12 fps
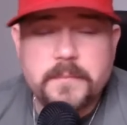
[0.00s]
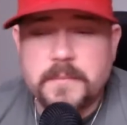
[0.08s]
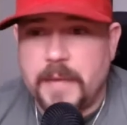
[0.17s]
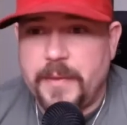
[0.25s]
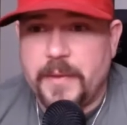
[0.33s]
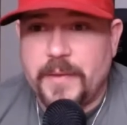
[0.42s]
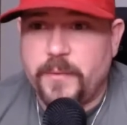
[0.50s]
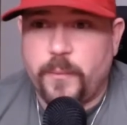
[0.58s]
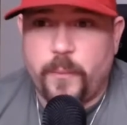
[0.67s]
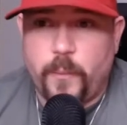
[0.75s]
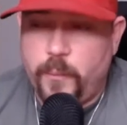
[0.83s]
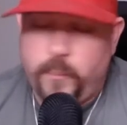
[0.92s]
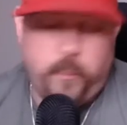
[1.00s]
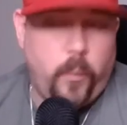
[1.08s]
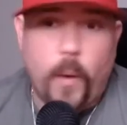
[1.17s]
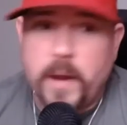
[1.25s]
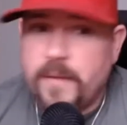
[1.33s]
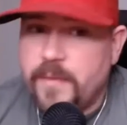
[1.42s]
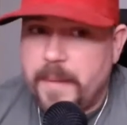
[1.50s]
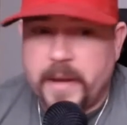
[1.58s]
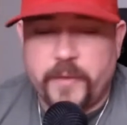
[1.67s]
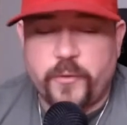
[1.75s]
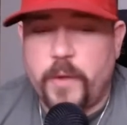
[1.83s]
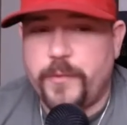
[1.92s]
I think that's one of the
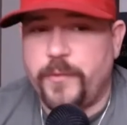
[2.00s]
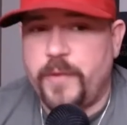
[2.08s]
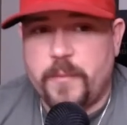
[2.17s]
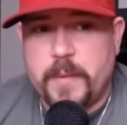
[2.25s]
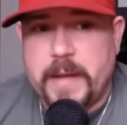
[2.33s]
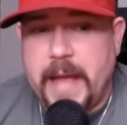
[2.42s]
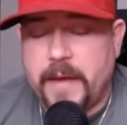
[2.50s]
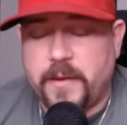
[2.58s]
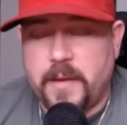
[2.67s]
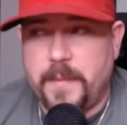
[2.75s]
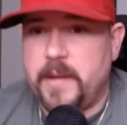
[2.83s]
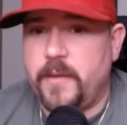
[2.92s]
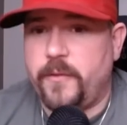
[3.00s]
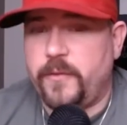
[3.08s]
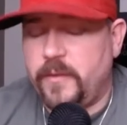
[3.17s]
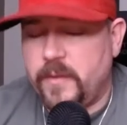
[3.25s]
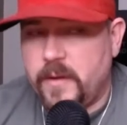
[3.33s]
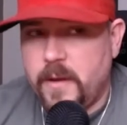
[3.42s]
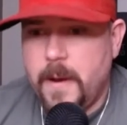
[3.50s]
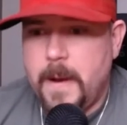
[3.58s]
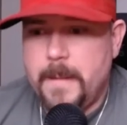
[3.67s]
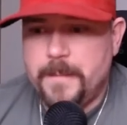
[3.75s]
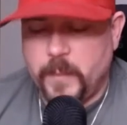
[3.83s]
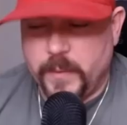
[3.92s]
biggest questions everybody had coming into the season
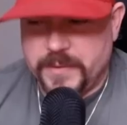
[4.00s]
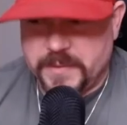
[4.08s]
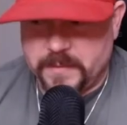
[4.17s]
was,